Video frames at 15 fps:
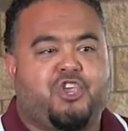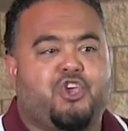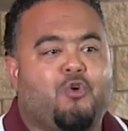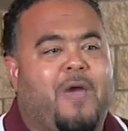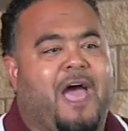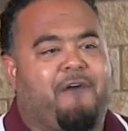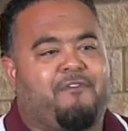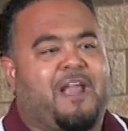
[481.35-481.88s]

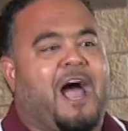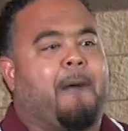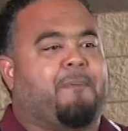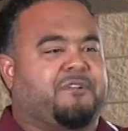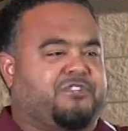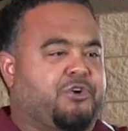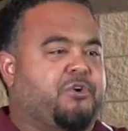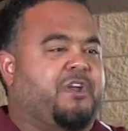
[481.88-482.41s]
You have an
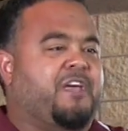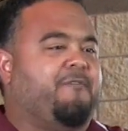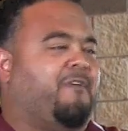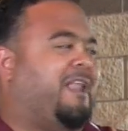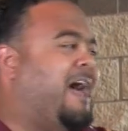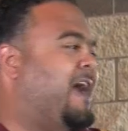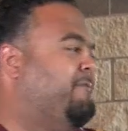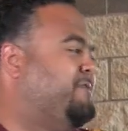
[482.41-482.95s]
opportunity of
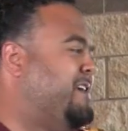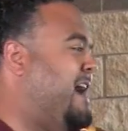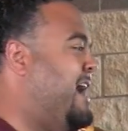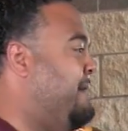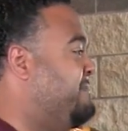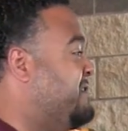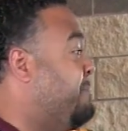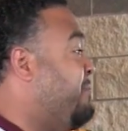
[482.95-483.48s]
a
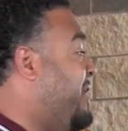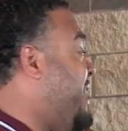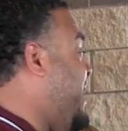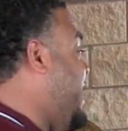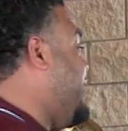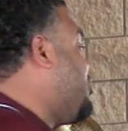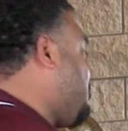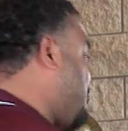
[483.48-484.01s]
lifetime to play a